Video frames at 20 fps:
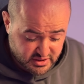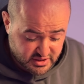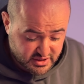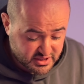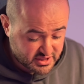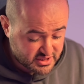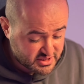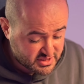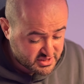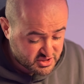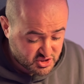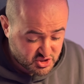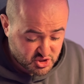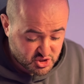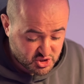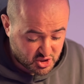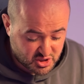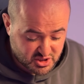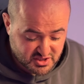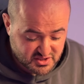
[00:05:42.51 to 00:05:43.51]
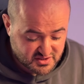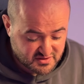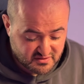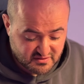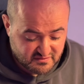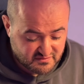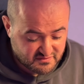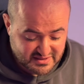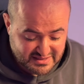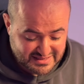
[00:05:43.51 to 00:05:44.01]
It is just
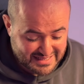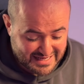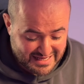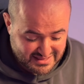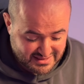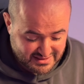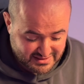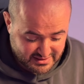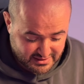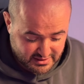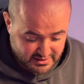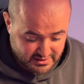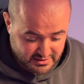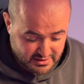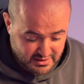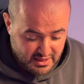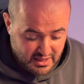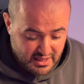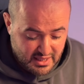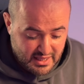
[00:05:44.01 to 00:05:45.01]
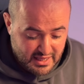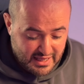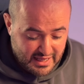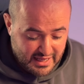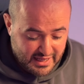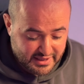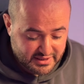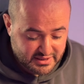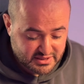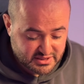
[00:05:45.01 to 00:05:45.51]
fantastic.
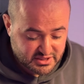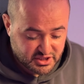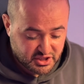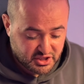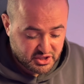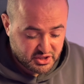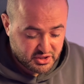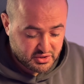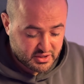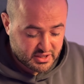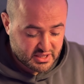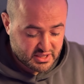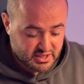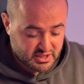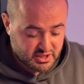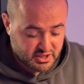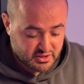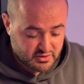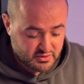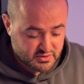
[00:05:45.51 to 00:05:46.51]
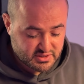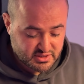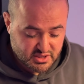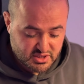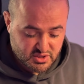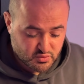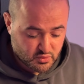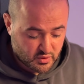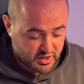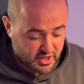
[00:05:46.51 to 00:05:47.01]
And you can use
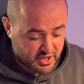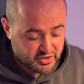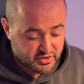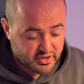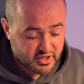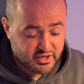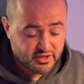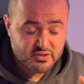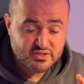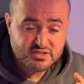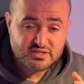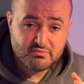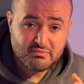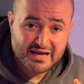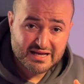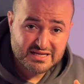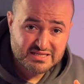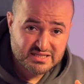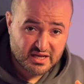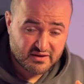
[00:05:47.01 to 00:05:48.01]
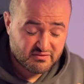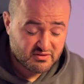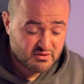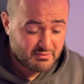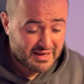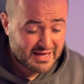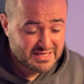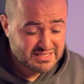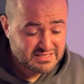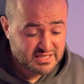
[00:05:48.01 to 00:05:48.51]
this one and you can use the MagSafe. The
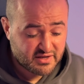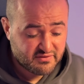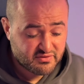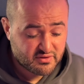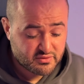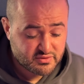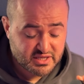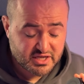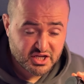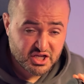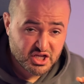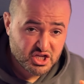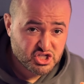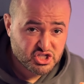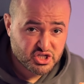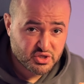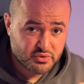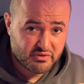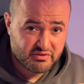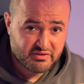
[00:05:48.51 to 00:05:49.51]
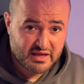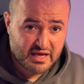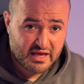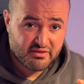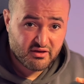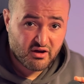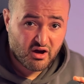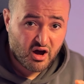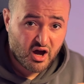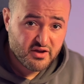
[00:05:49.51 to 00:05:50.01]
MagSafe, there's an issue with that.
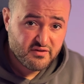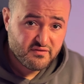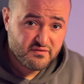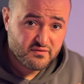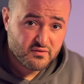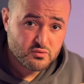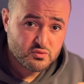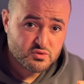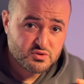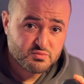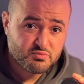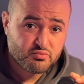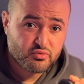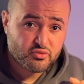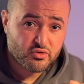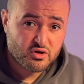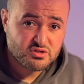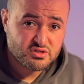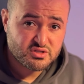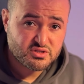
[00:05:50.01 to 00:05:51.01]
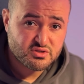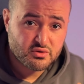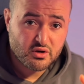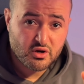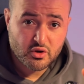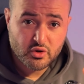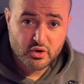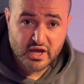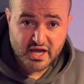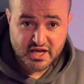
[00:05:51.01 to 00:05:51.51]
The iPhone's processor
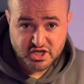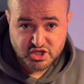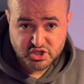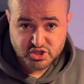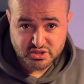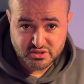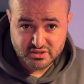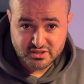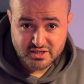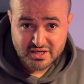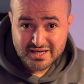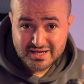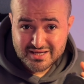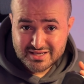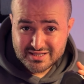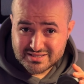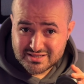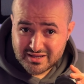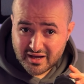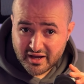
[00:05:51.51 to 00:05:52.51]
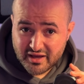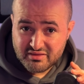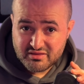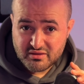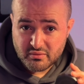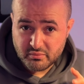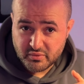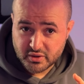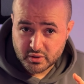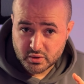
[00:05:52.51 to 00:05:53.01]
location, it's not in the
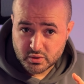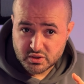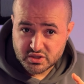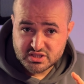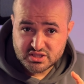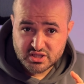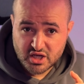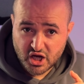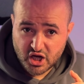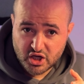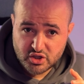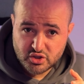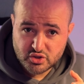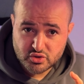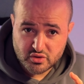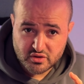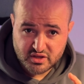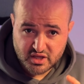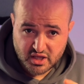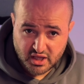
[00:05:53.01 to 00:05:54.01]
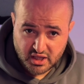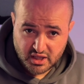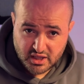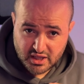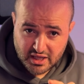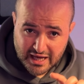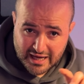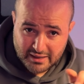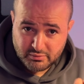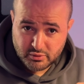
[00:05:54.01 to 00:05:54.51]
middle. It's not under the
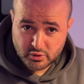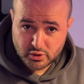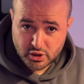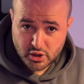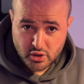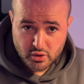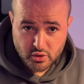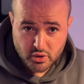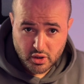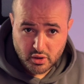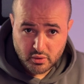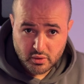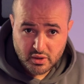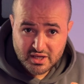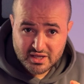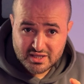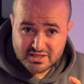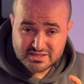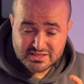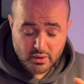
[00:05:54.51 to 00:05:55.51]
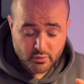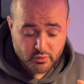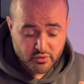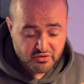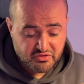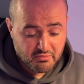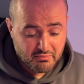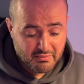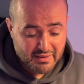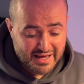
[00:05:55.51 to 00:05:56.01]
Apple logo. It's not where
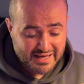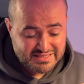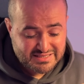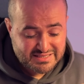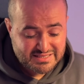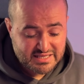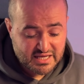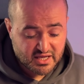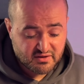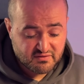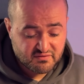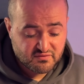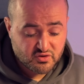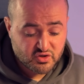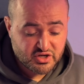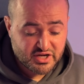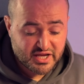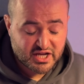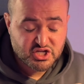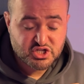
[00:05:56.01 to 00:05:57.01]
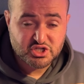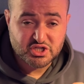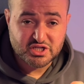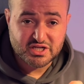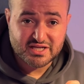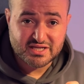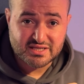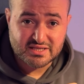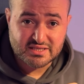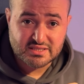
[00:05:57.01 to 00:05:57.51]
the MagSafe connection
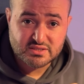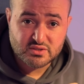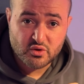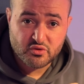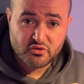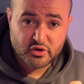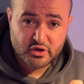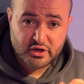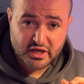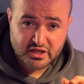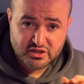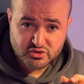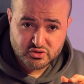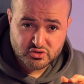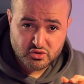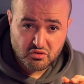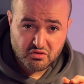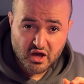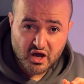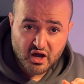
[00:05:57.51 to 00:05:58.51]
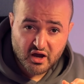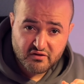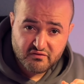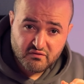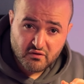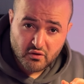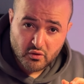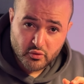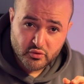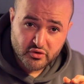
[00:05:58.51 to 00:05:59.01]
is, or the connectors on the
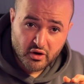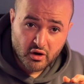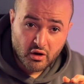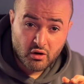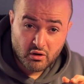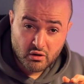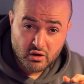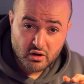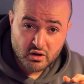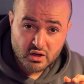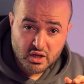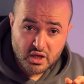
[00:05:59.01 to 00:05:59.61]
iPhone are.